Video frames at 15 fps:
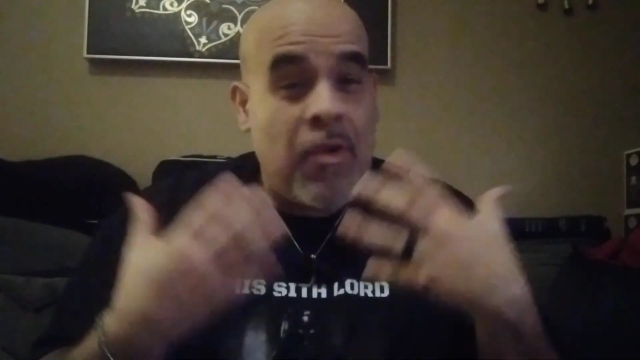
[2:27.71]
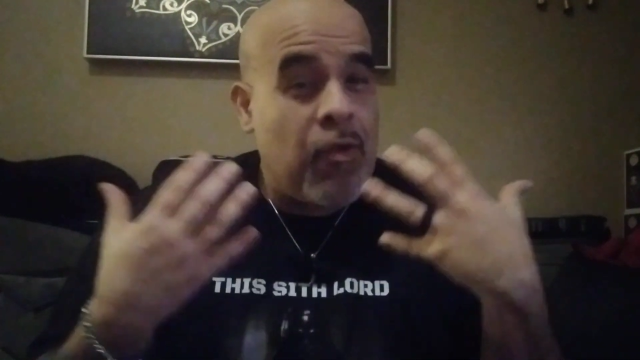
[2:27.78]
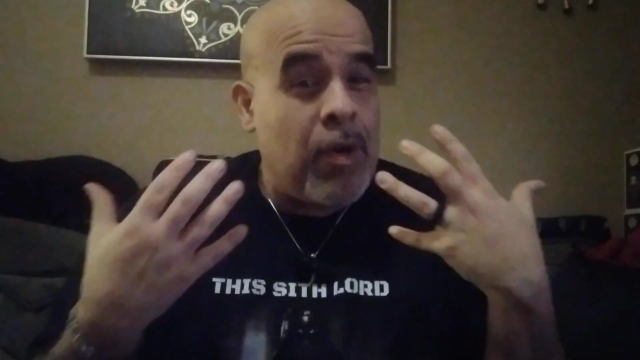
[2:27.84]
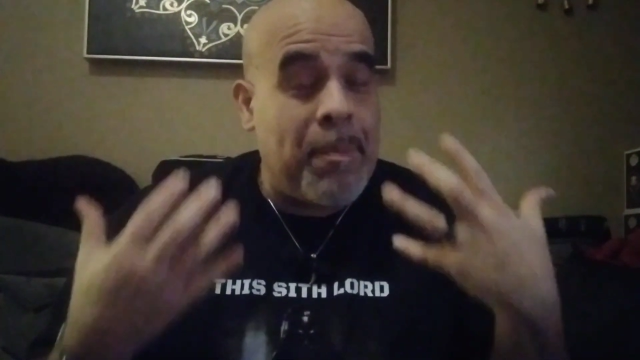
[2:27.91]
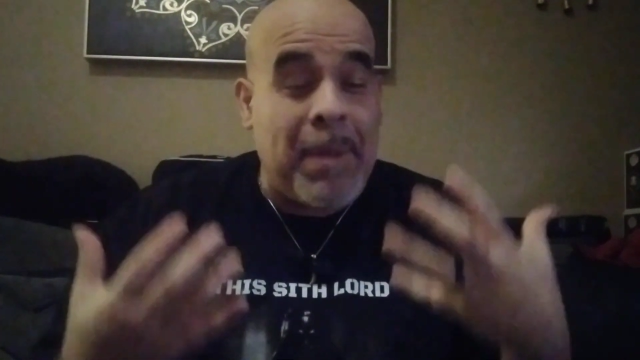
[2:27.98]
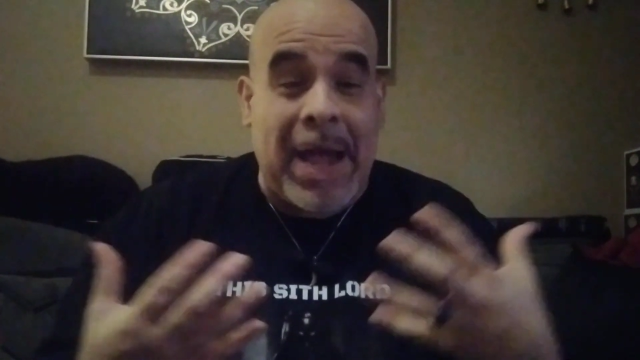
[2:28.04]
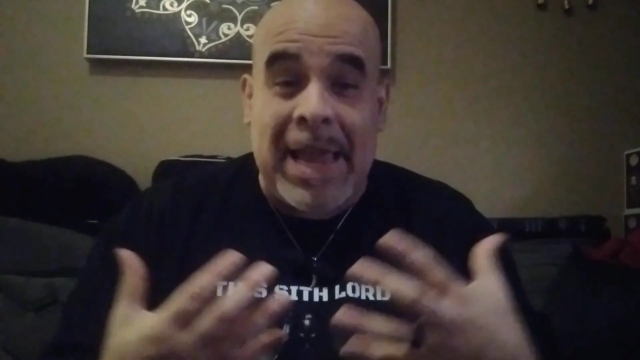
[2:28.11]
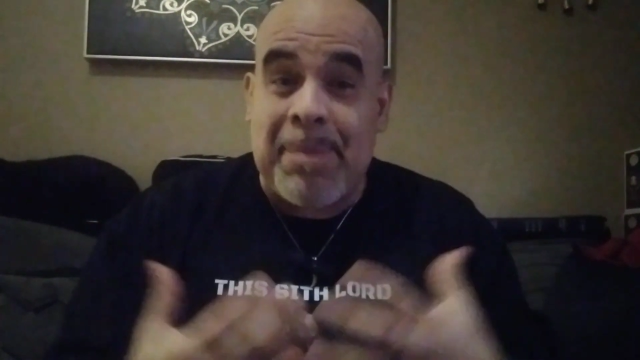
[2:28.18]

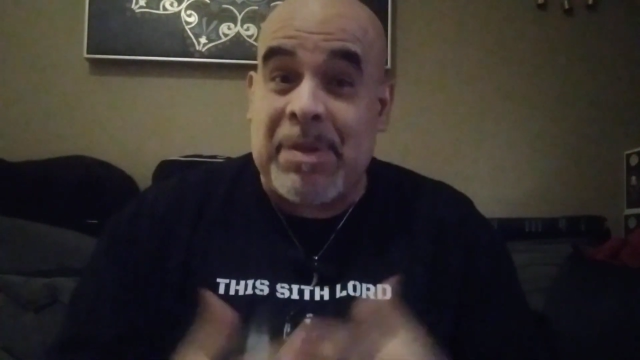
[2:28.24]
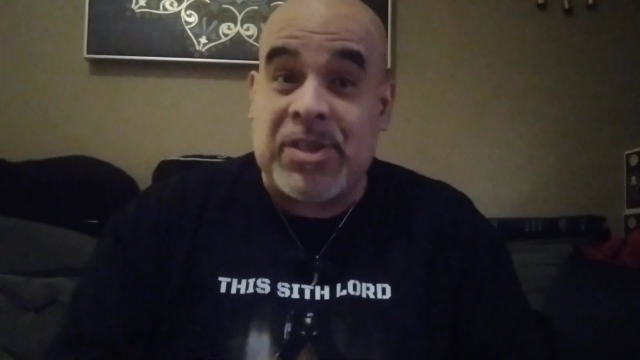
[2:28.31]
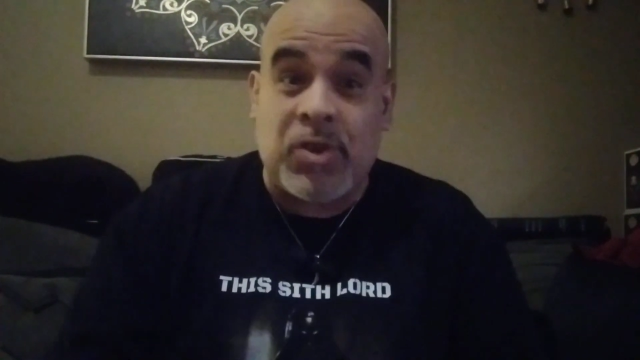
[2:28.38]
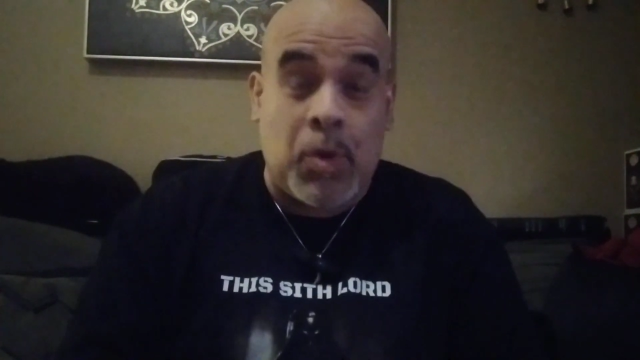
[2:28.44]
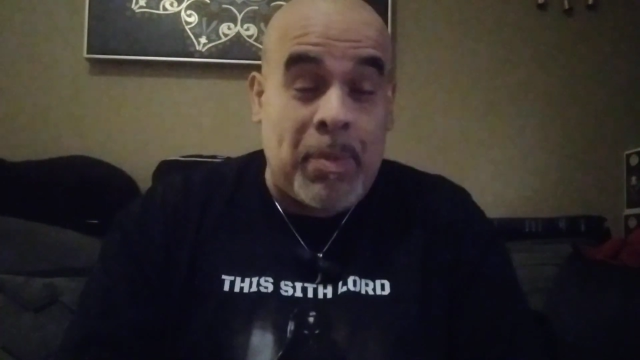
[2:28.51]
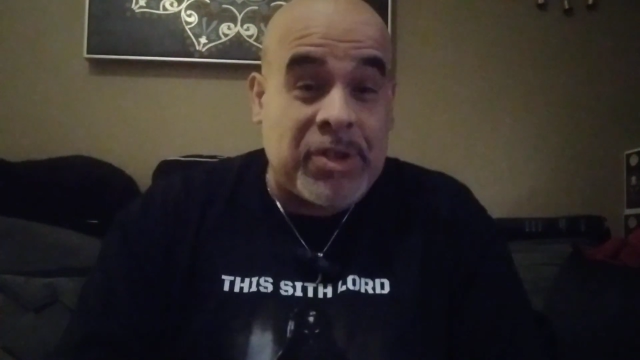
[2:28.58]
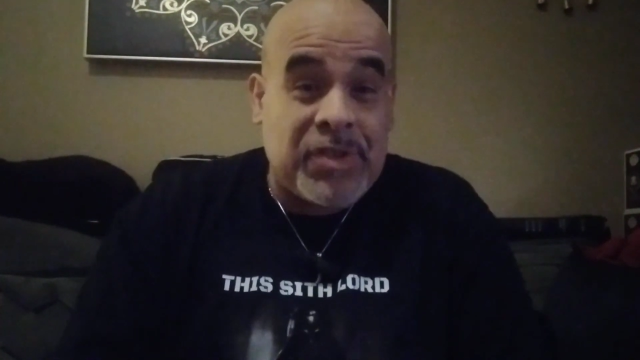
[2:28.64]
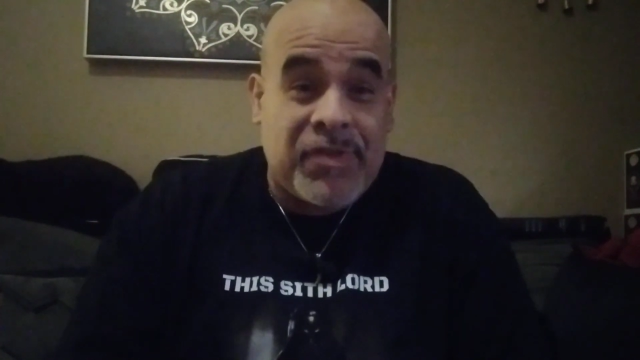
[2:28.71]
Remind me
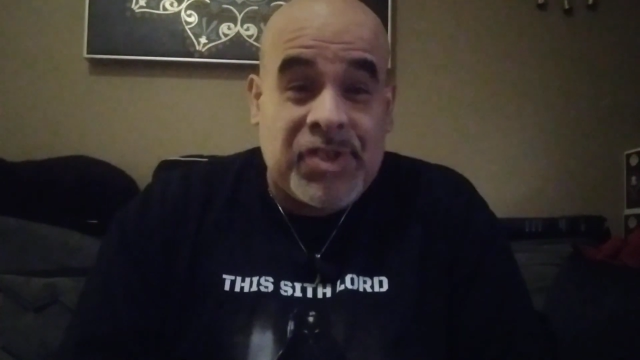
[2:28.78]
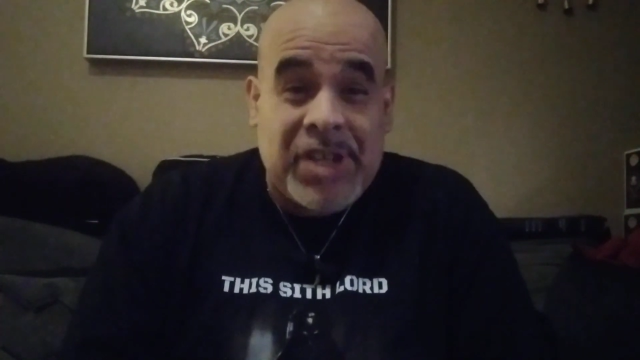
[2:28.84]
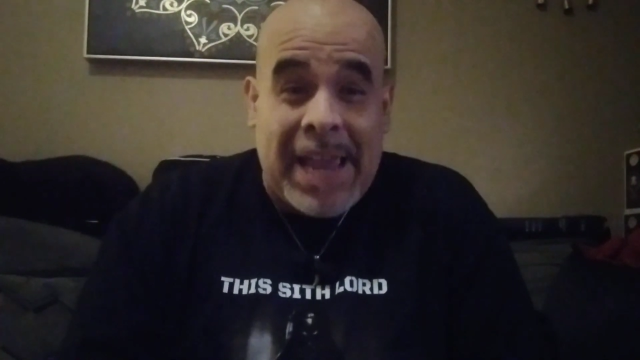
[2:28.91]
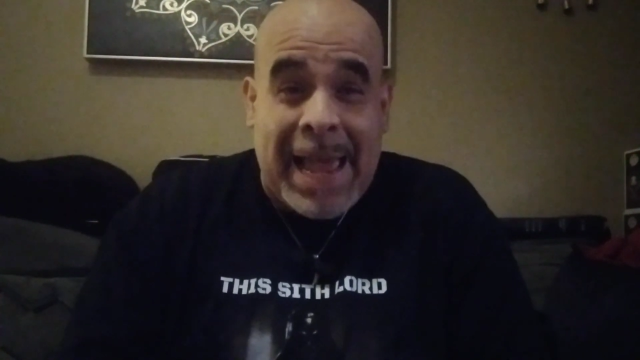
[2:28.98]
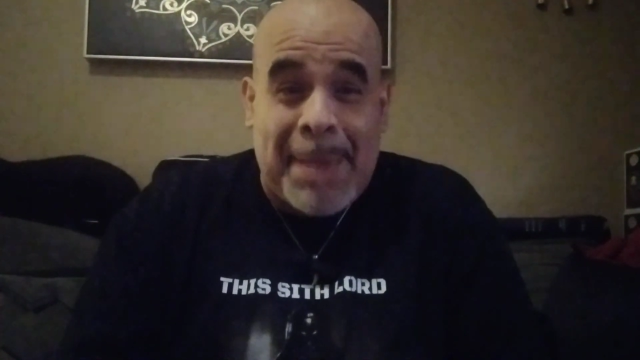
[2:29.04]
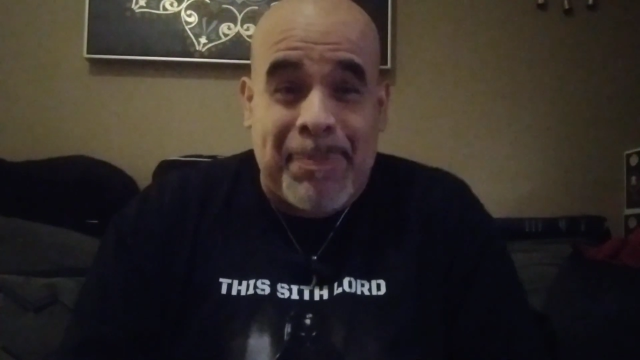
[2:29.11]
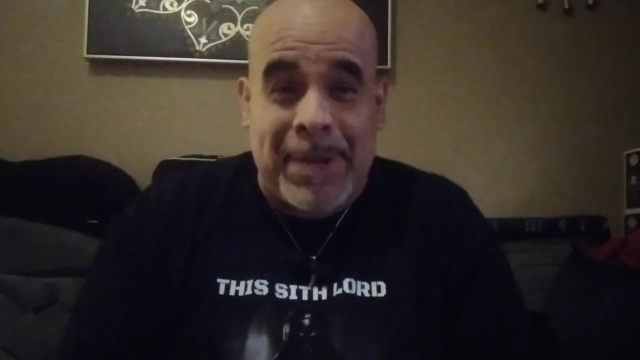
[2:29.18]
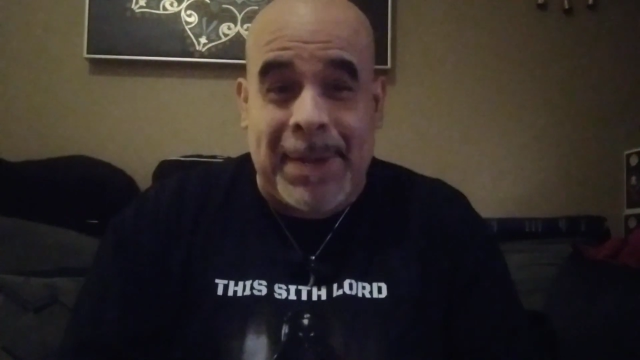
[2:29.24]
so much of
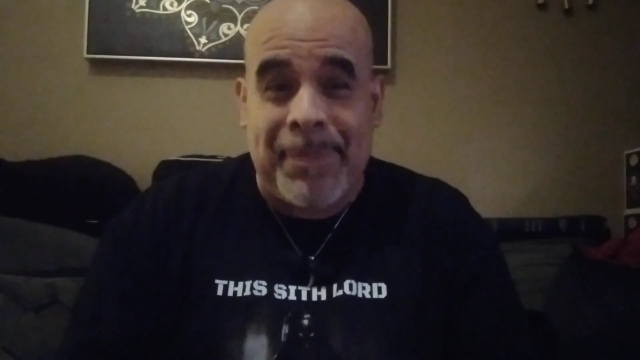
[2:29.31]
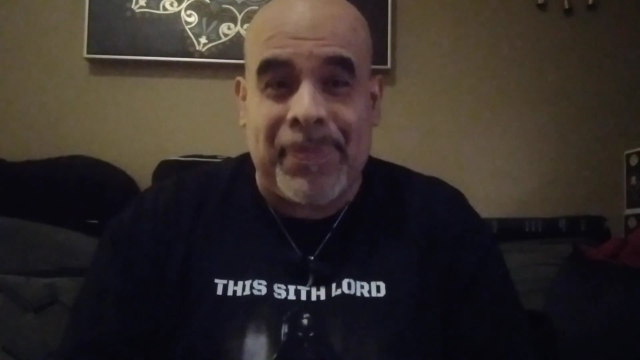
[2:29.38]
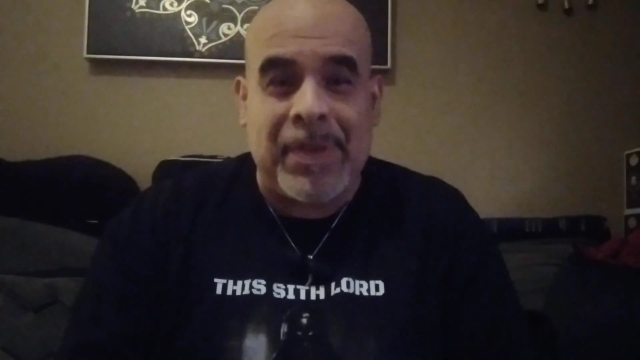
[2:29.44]
Chappie,